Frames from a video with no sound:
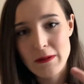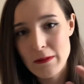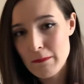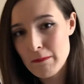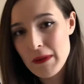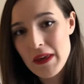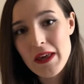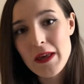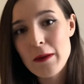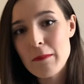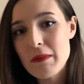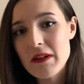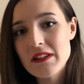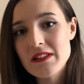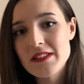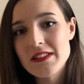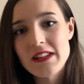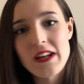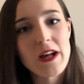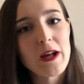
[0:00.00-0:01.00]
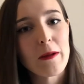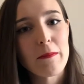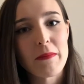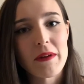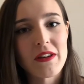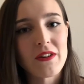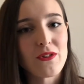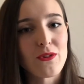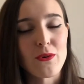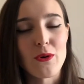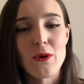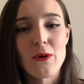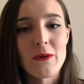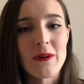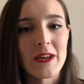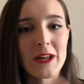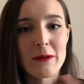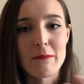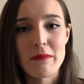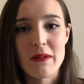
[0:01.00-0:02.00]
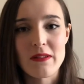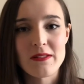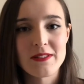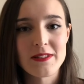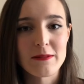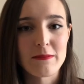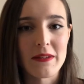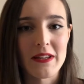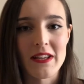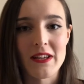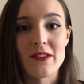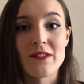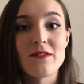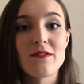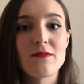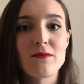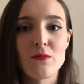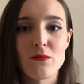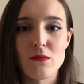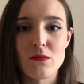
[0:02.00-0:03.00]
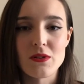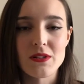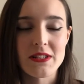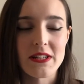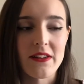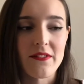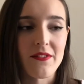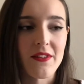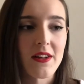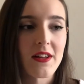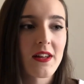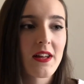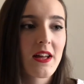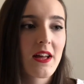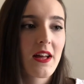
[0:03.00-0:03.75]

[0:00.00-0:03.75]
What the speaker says: being built up and growing and blossoming and whatever,